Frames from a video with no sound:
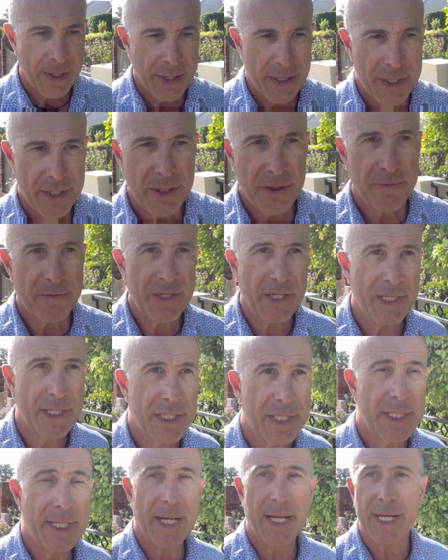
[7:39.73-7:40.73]
you've
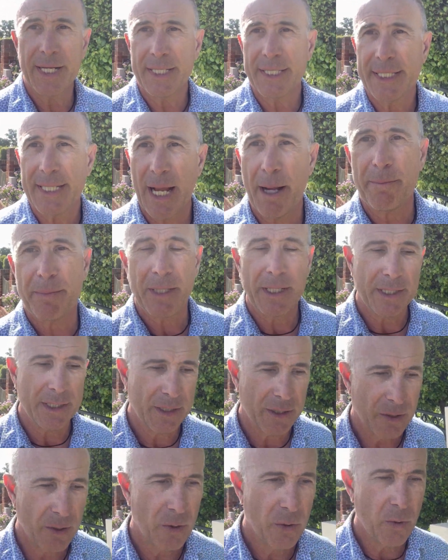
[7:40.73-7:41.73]
just zapped
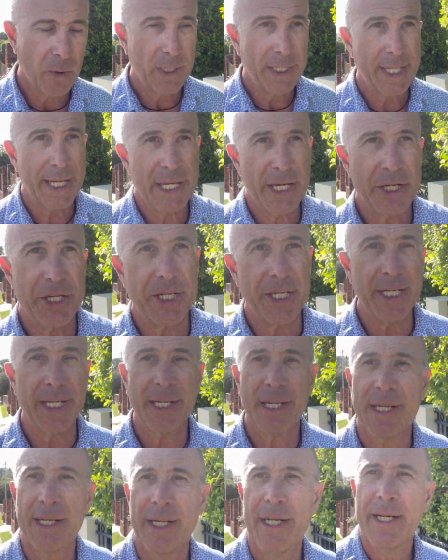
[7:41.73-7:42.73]
all the energy
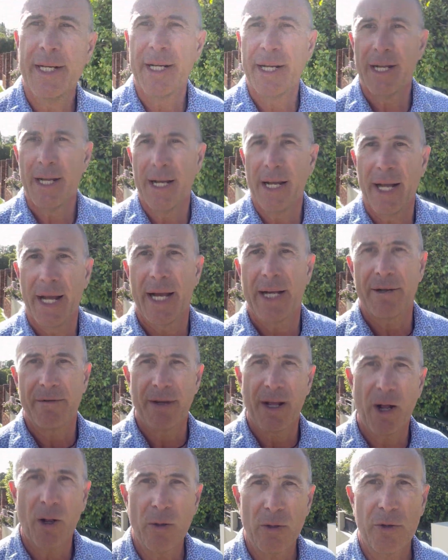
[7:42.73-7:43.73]
out of a
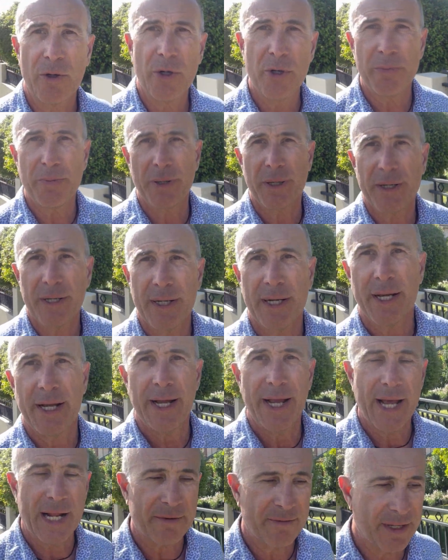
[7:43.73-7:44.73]
whole group,
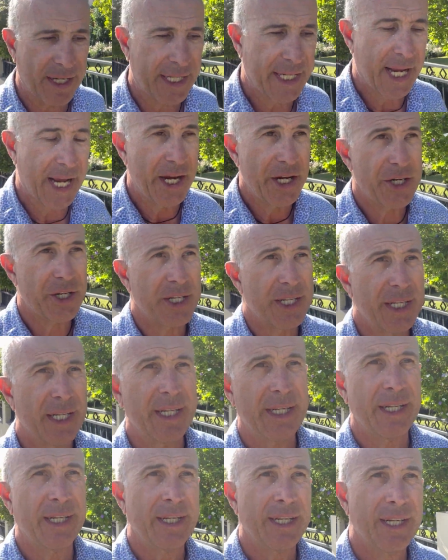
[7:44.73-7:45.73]
out of an occasion.
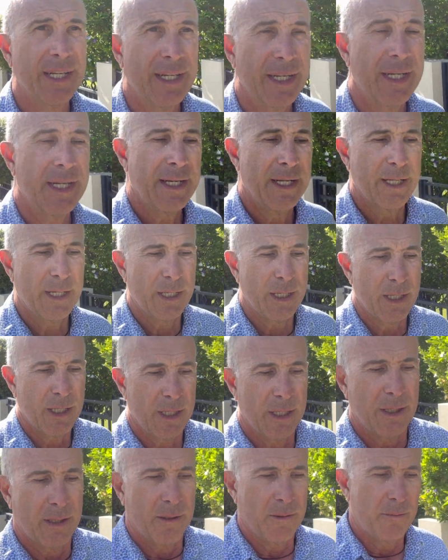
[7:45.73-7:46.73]

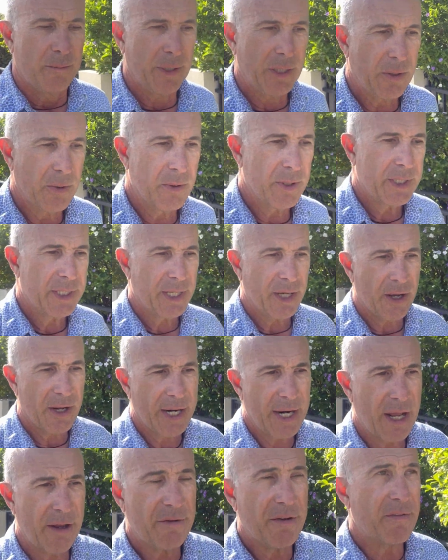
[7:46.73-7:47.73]
Because I don't
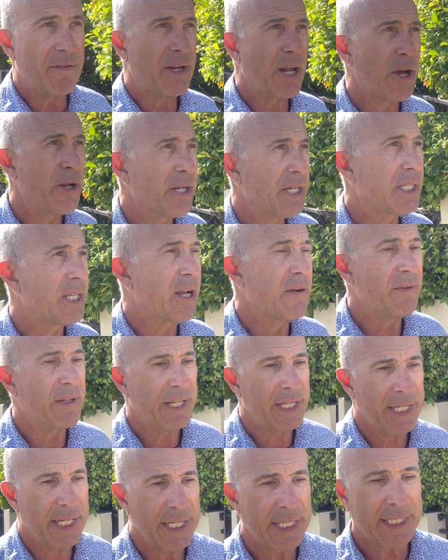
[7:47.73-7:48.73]
know if you've noticed over the
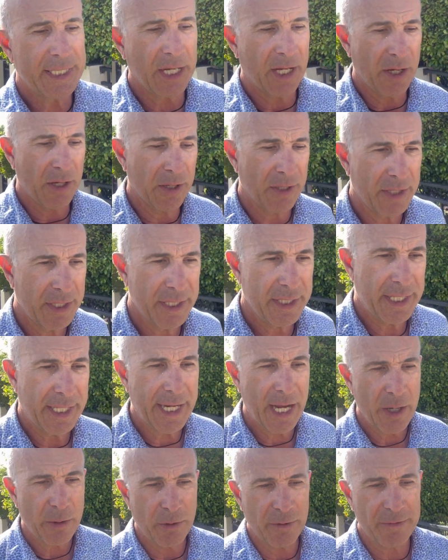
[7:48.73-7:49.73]
years, you
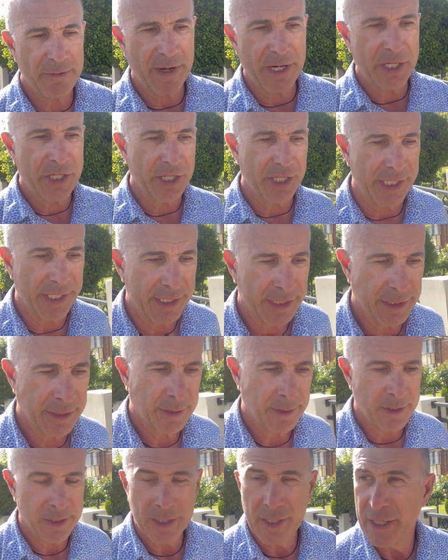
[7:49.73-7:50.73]
go to a function,
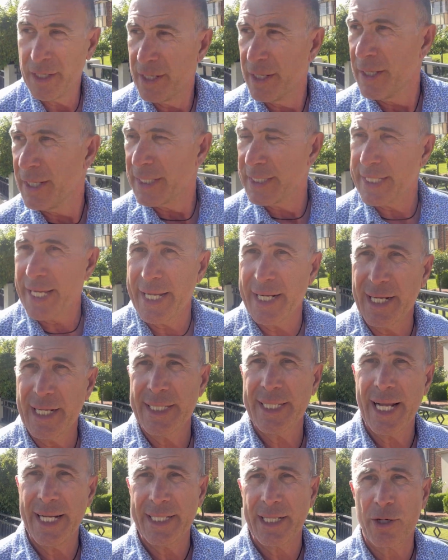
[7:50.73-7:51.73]
say
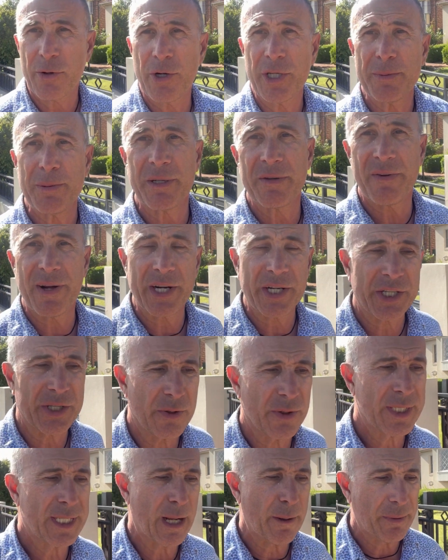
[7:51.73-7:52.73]
it's a Christmas function
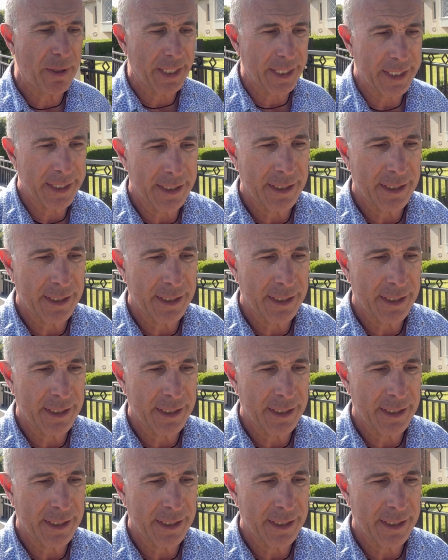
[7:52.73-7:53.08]
or something,